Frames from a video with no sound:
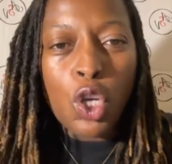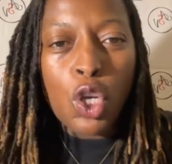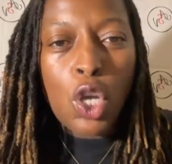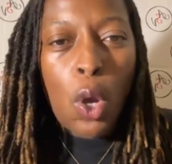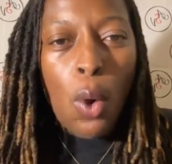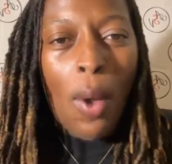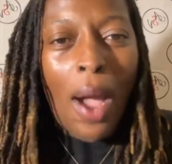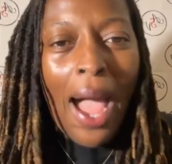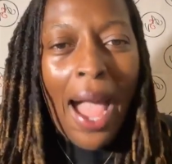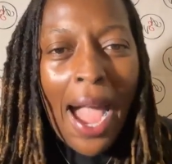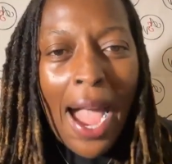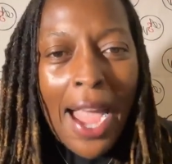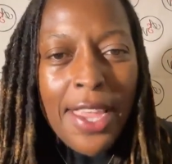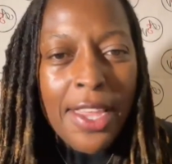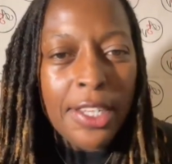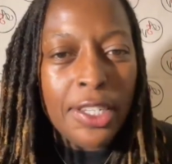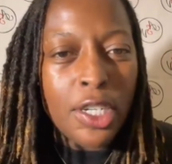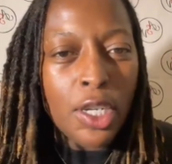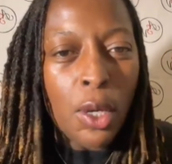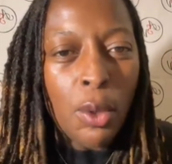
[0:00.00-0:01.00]
to go
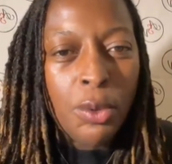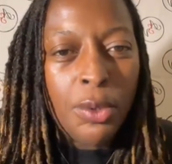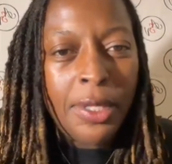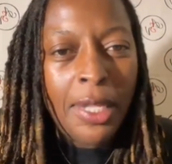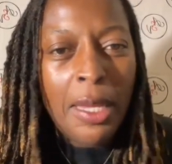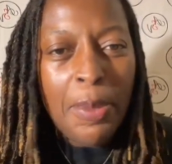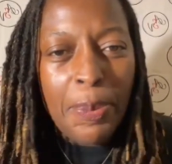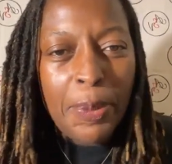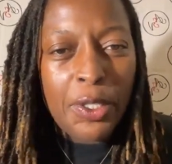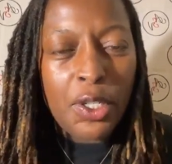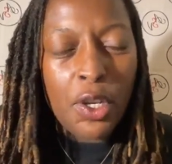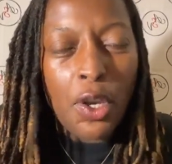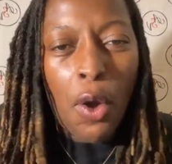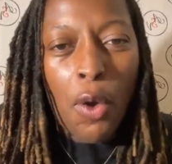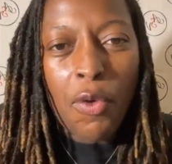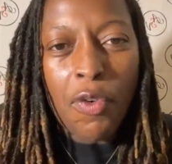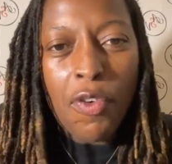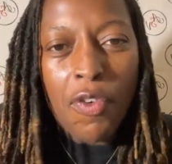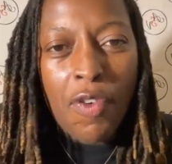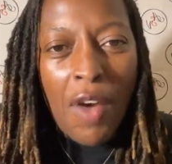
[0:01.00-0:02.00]
higher, to go deeper, to
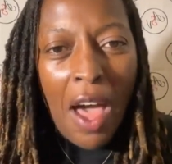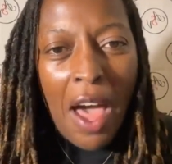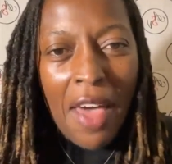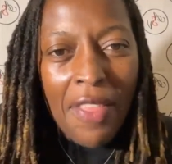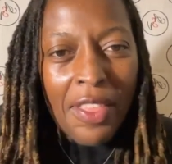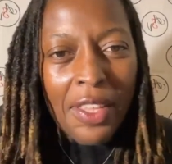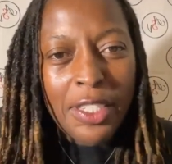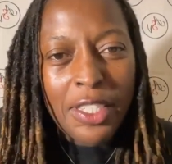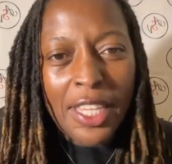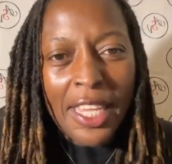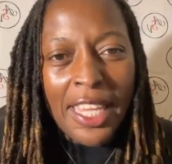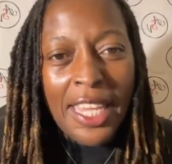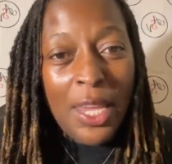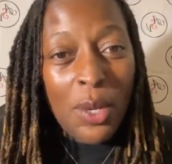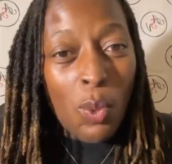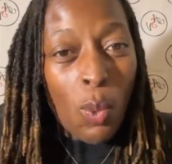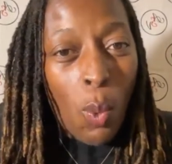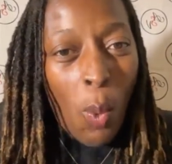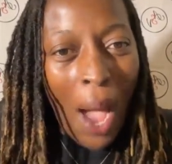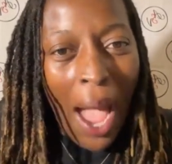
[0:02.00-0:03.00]
go farther, to
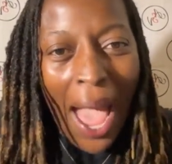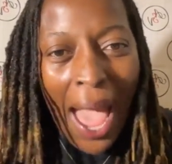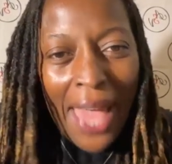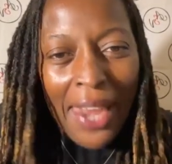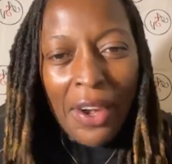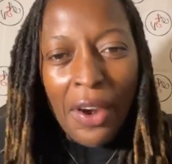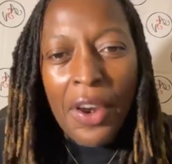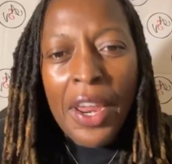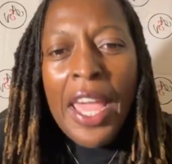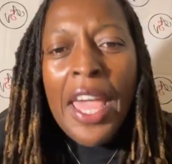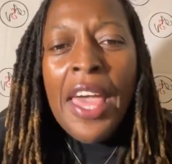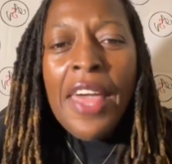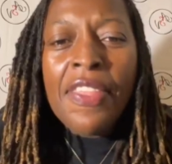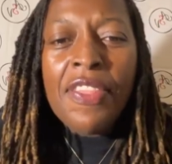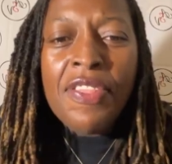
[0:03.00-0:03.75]
get wider.